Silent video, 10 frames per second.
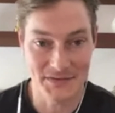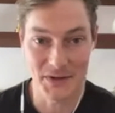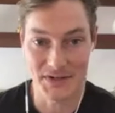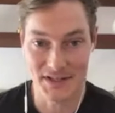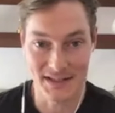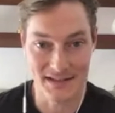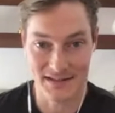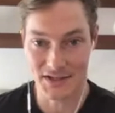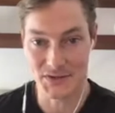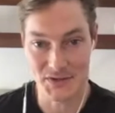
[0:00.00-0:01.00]
focus on
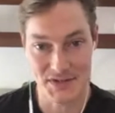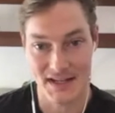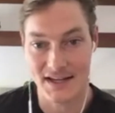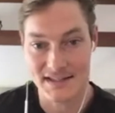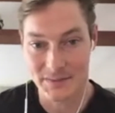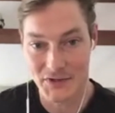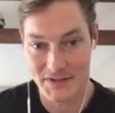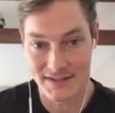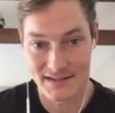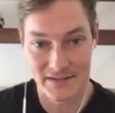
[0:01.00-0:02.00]
the users and customers,
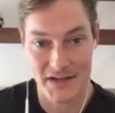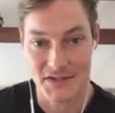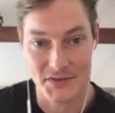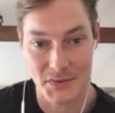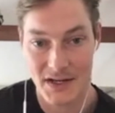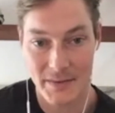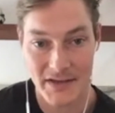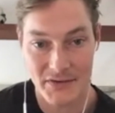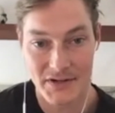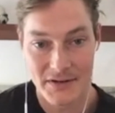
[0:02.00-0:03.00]
and the investors will come
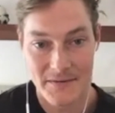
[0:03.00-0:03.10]
after.